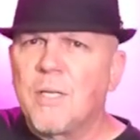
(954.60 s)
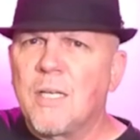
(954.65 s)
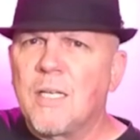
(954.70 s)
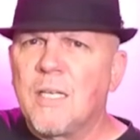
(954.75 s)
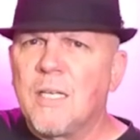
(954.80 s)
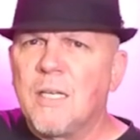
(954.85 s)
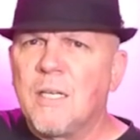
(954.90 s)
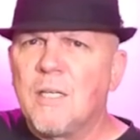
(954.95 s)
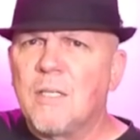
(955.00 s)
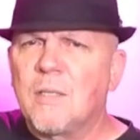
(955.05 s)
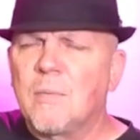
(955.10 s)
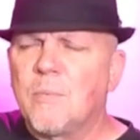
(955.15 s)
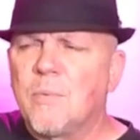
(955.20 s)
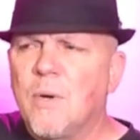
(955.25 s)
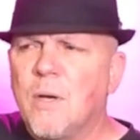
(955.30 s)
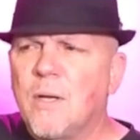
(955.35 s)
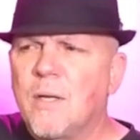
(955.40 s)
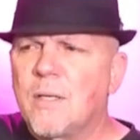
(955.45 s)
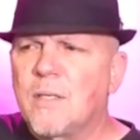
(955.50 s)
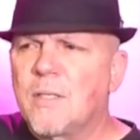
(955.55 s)
ideas and
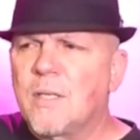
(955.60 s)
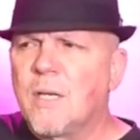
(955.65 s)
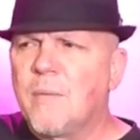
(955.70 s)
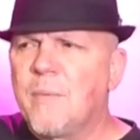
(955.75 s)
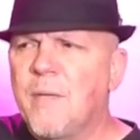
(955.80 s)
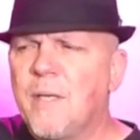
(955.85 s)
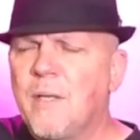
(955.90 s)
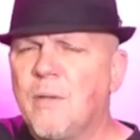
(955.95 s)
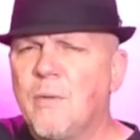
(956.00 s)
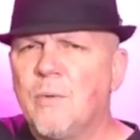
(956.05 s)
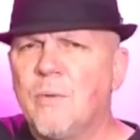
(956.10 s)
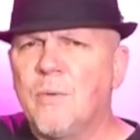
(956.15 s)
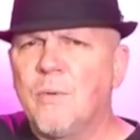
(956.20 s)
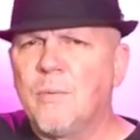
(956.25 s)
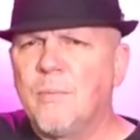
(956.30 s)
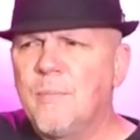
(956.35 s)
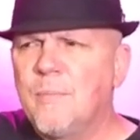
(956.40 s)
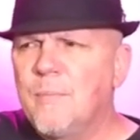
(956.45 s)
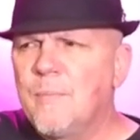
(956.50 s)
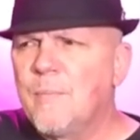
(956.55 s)
products coming
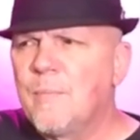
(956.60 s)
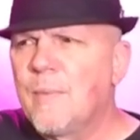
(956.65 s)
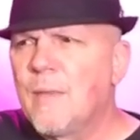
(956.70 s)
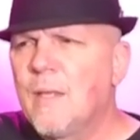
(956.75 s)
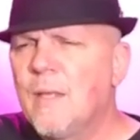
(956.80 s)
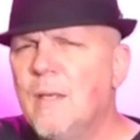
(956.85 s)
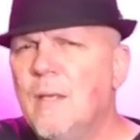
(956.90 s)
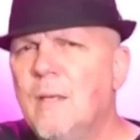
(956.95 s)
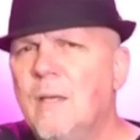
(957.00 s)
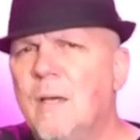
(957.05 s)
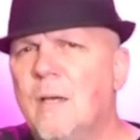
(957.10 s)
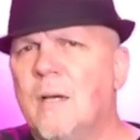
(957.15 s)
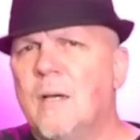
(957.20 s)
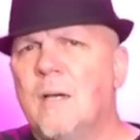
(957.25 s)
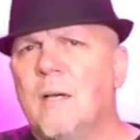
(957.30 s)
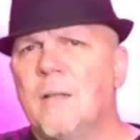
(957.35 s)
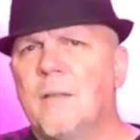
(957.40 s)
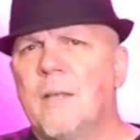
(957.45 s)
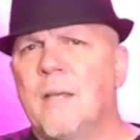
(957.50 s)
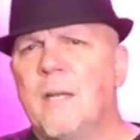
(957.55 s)
through
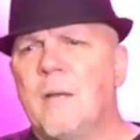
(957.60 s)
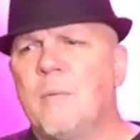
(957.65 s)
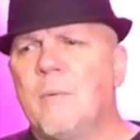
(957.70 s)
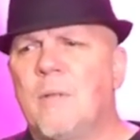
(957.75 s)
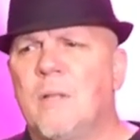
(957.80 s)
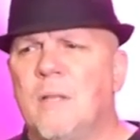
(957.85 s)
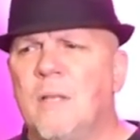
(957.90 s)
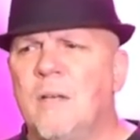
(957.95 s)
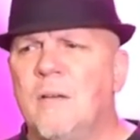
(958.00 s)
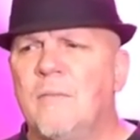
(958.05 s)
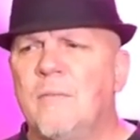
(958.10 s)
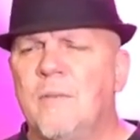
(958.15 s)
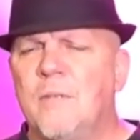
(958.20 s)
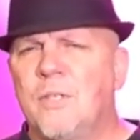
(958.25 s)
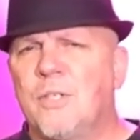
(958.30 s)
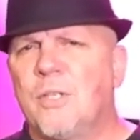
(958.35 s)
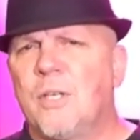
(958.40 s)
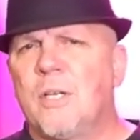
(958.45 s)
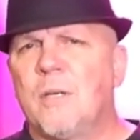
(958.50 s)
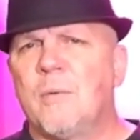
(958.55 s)
uh, that I would love
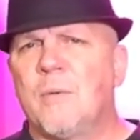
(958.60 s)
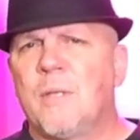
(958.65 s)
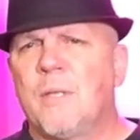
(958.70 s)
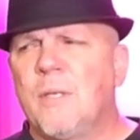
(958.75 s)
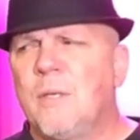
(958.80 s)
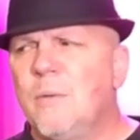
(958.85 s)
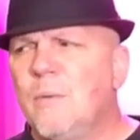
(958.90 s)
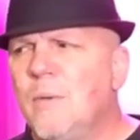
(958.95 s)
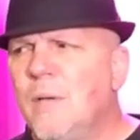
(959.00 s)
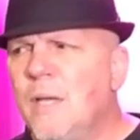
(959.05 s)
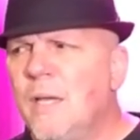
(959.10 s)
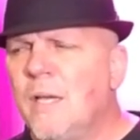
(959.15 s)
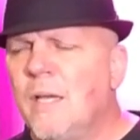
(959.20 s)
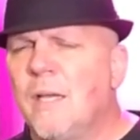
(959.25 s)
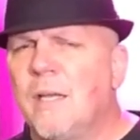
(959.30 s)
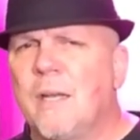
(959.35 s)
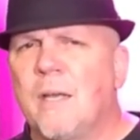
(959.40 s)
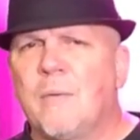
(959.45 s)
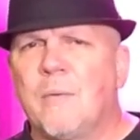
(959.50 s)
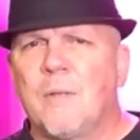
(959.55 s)
to share with you
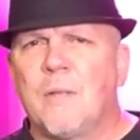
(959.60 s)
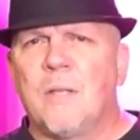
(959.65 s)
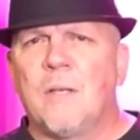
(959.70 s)
and I would